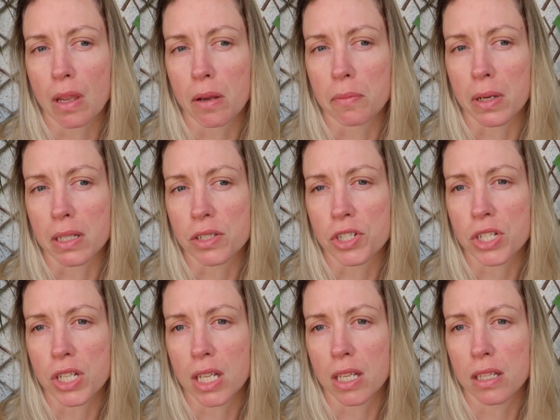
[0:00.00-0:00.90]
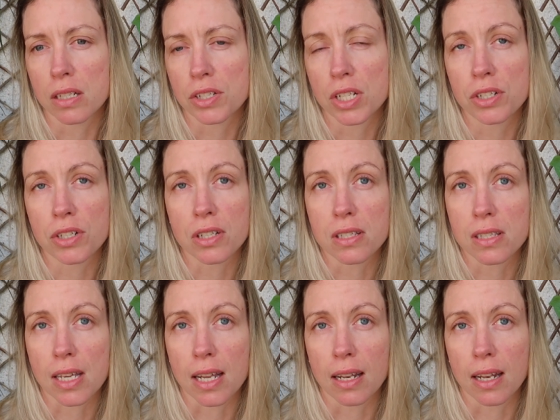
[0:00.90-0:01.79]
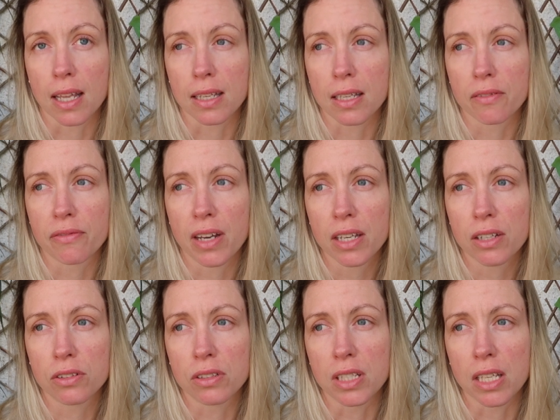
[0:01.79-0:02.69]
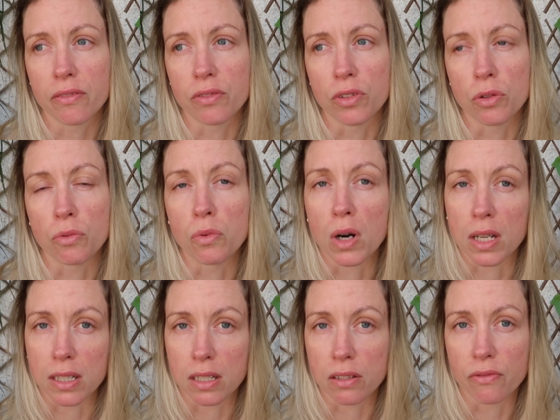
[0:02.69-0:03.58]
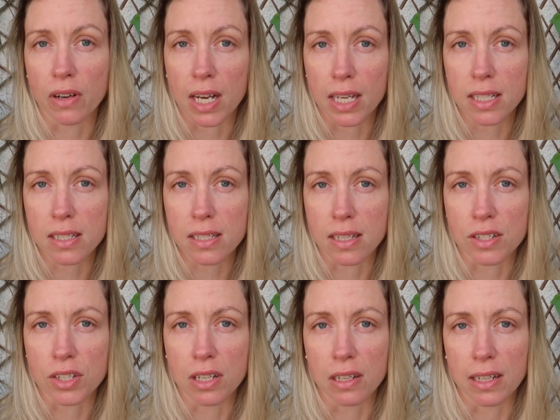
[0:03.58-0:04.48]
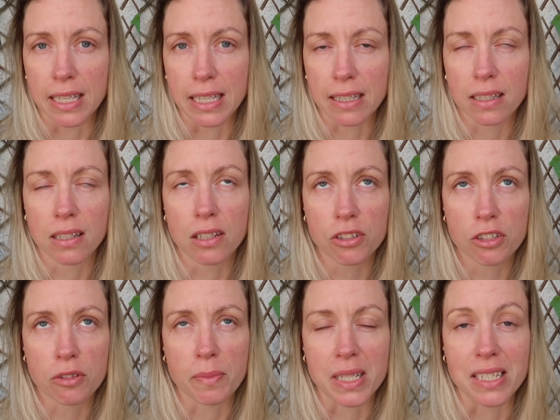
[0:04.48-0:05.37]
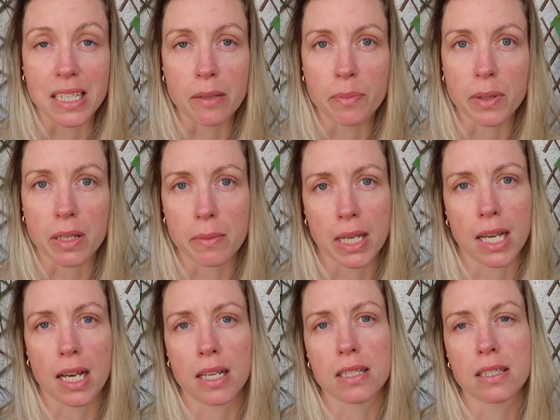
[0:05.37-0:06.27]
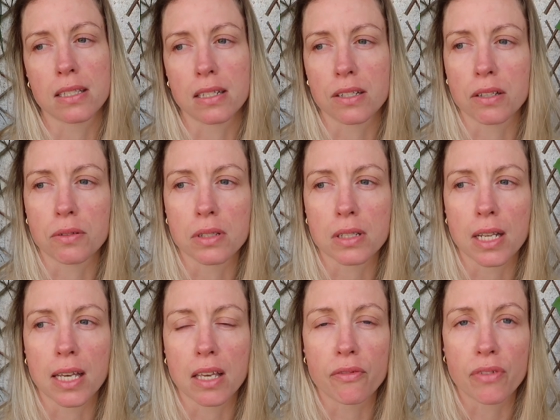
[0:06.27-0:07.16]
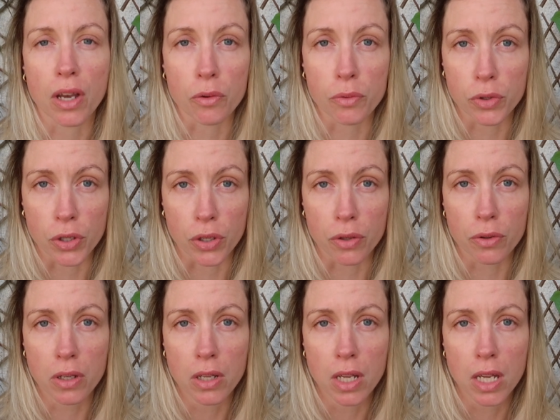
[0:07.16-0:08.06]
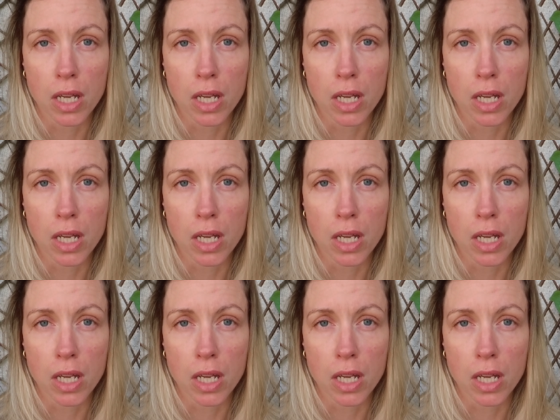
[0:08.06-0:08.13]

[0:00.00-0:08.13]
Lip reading: But she just said, like, if I could give you one advice, and she looked at me deep in my eyes, and she was like, if I were you,